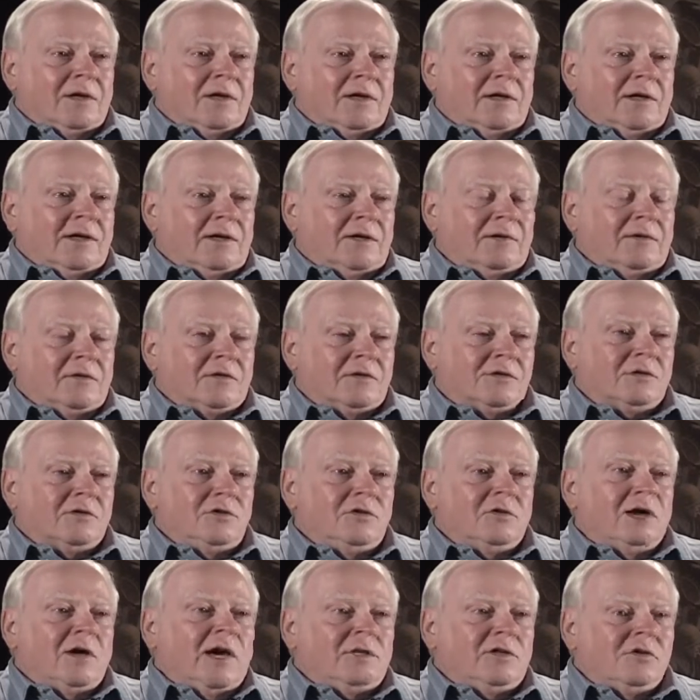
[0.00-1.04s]
Uh,
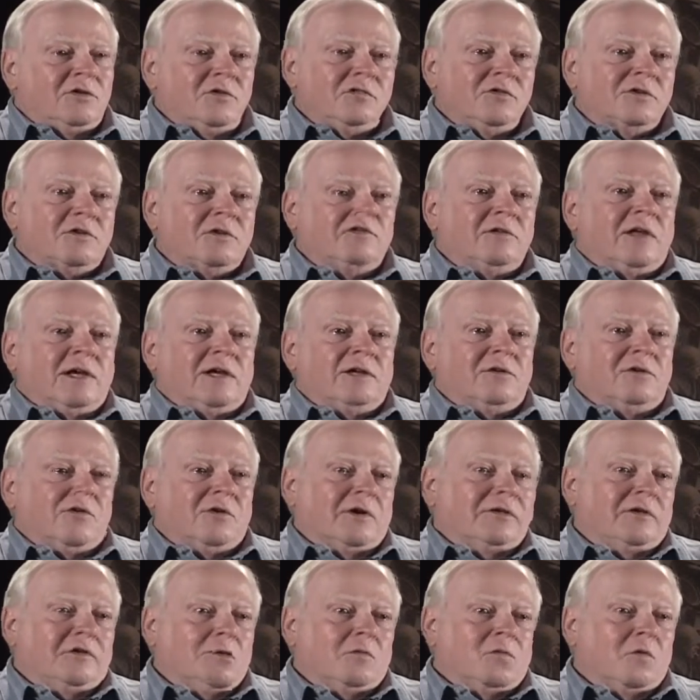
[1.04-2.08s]
you got used to that
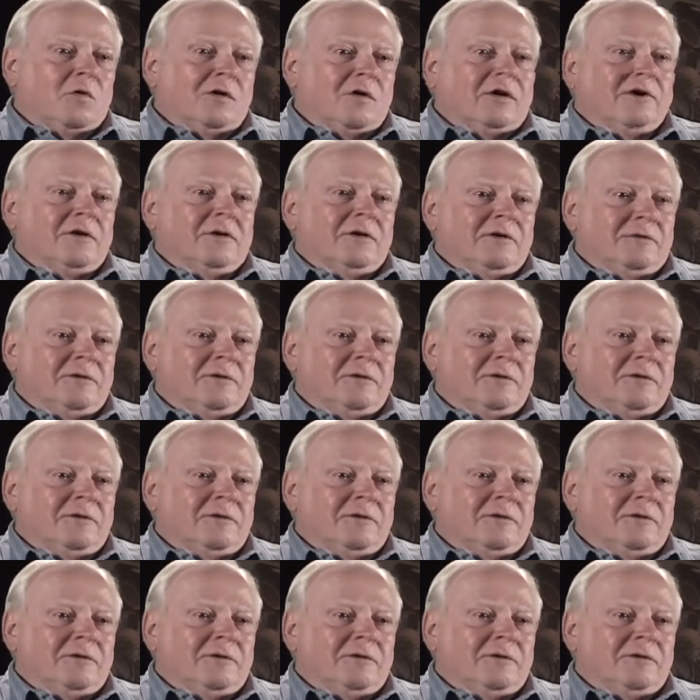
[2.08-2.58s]
during the war.